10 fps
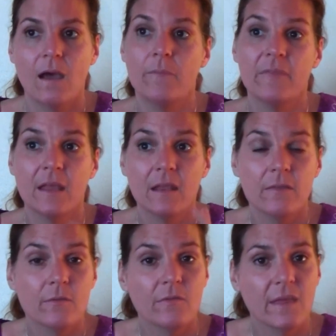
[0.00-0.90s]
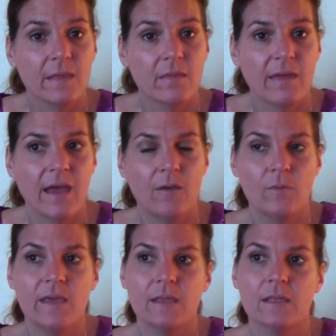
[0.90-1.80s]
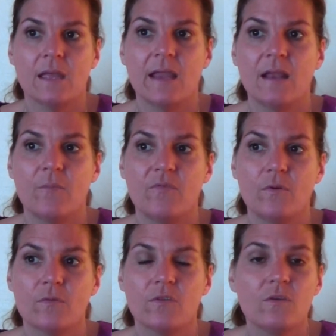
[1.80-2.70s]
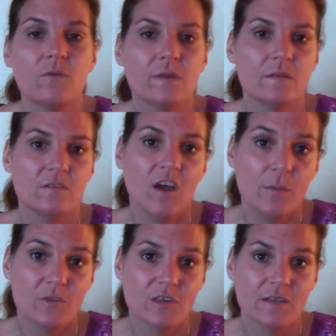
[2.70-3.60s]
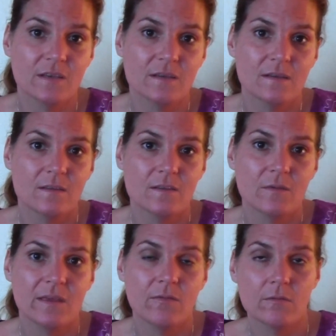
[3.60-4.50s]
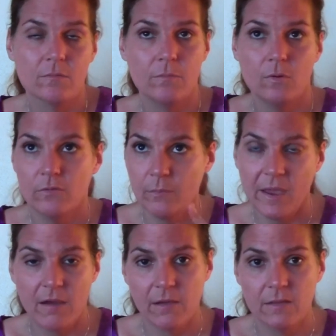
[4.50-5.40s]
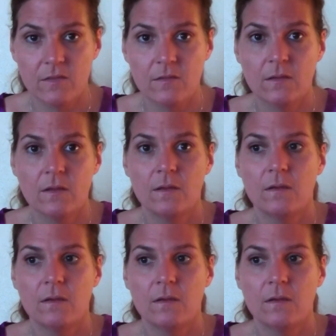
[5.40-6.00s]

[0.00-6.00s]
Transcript: Another thing that we can sign up for too is adoption. So either both parents